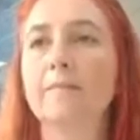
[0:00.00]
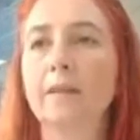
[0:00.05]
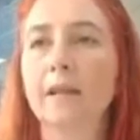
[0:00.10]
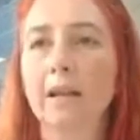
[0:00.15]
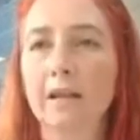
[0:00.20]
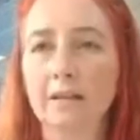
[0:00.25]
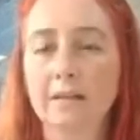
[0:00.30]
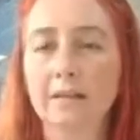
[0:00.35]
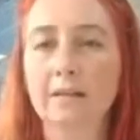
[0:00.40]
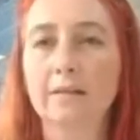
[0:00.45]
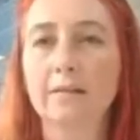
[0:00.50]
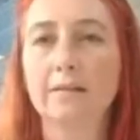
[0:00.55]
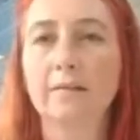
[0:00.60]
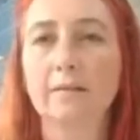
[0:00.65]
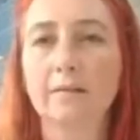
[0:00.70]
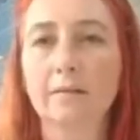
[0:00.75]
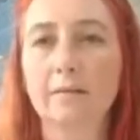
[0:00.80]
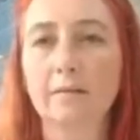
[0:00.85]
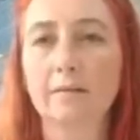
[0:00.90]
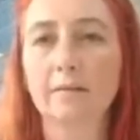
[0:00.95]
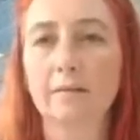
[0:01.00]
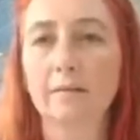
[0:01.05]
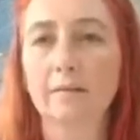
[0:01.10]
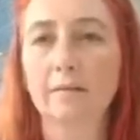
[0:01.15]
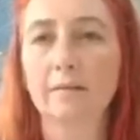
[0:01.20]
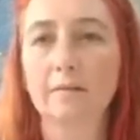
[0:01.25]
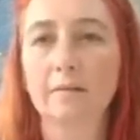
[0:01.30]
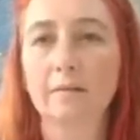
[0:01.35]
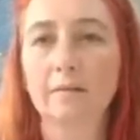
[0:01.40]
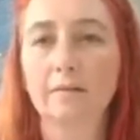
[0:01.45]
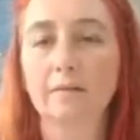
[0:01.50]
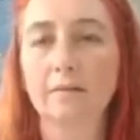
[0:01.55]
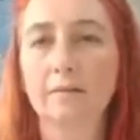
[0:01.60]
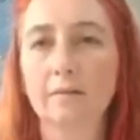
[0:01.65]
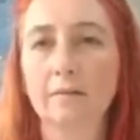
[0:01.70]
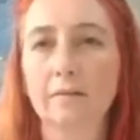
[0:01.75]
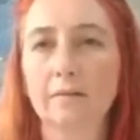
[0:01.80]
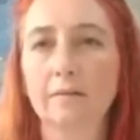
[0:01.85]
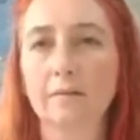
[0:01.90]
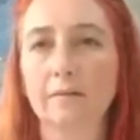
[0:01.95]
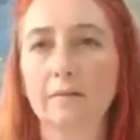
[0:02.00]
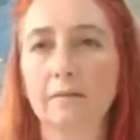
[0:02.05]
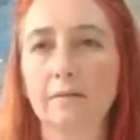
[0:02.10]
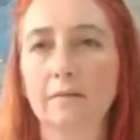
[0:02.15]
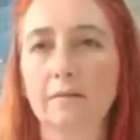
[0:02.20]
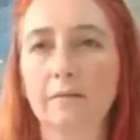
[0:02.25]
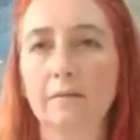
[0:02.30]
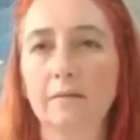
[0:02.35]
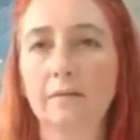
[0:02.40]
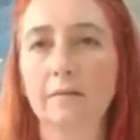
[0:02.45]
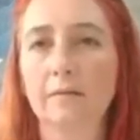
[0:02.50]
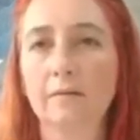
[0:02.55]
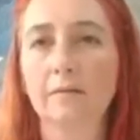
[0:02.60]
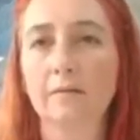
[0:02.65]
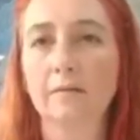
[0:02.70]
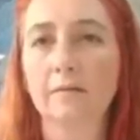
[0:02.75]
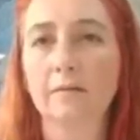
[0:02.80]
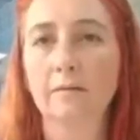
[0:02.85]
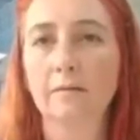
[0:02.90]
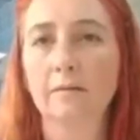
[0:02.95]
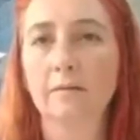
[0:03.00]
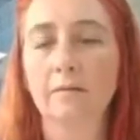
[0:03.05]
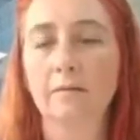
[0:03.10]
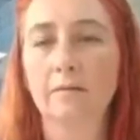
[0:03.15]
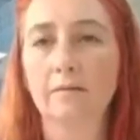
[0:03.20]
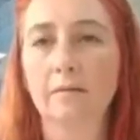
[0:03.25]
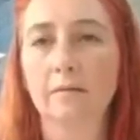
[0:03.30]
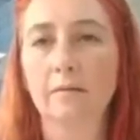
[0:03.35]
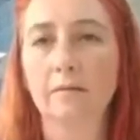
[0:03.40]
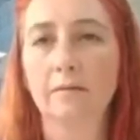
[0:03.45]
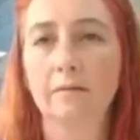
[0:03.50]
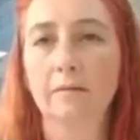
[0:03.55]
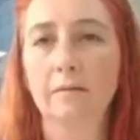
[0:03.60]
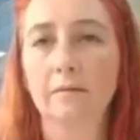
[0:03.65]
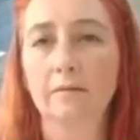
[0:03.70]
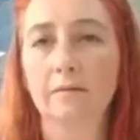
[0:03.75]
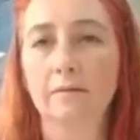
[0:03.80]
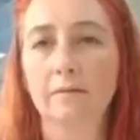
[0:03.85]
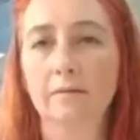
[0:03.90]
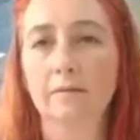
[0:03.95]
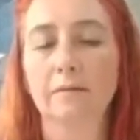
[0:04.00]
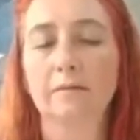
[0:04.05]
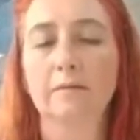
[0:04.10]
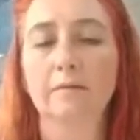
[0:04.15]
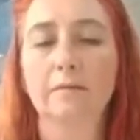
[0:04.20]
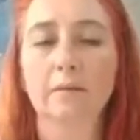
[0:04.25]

Yes. Six weeks for six men, and now we're having eight to twelve weeks for four men?